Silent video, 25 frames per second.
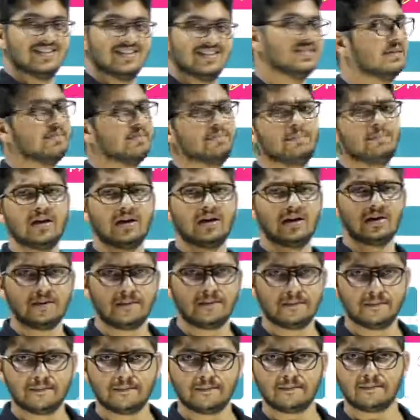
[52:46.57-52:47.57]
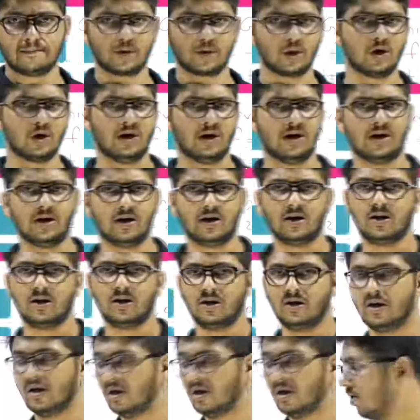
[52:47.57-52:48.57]
Simple? Good?
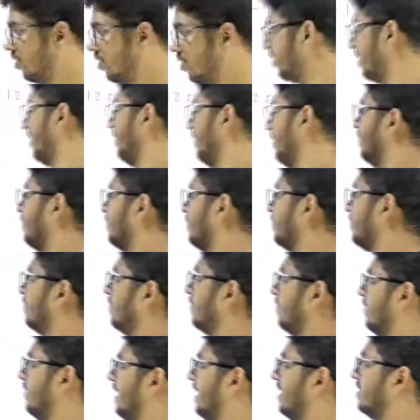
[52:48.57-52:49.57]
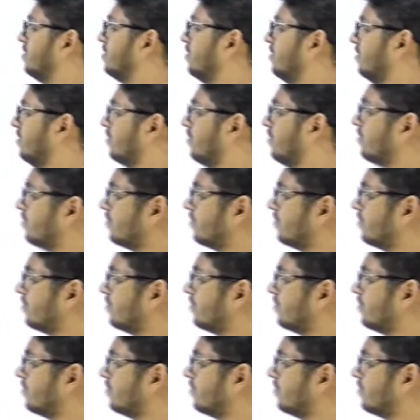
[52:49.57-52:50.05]
Okay. That's good.